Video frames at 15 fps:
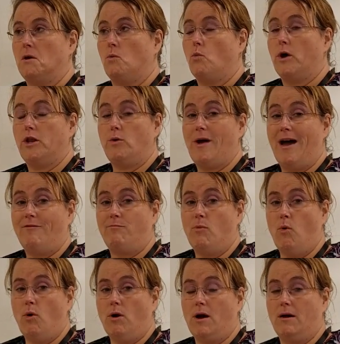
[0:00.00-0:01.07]
What do you have
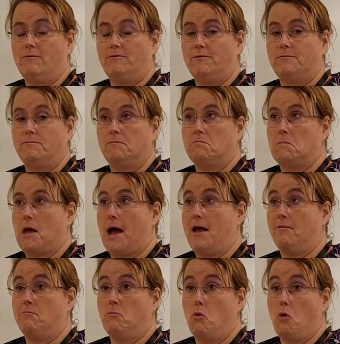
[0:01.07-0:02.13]
more of? I
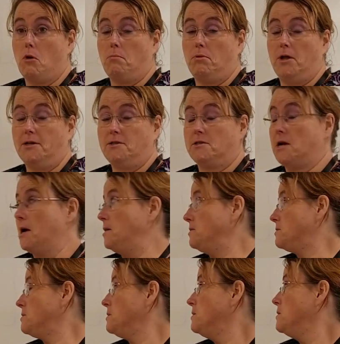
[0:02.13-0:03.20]
have more plus
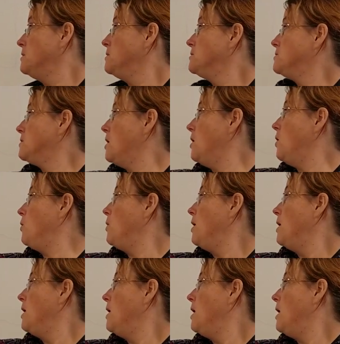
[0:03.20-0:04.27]
signs. So
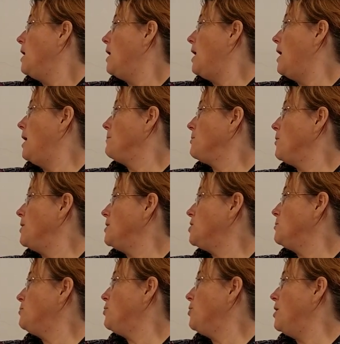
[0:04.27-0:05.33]
I'm going to
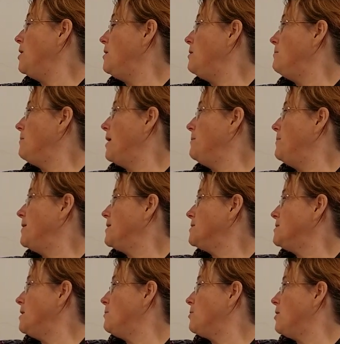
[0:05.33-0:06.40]
put my biggest
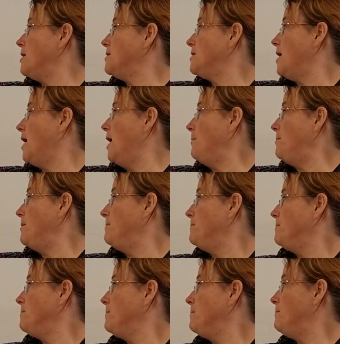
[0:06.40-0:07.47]
number on top,
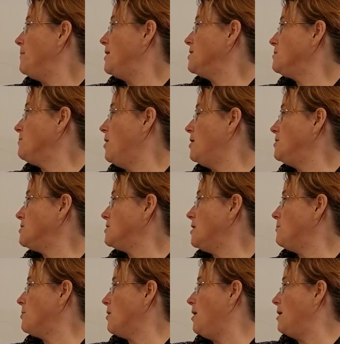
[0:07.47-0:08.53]
my smallest
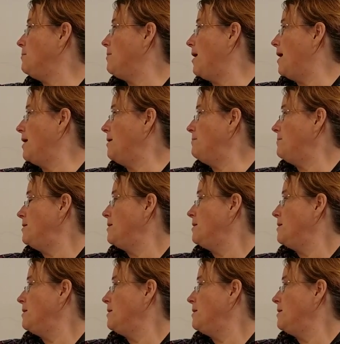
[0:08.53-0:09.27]
number on bottom.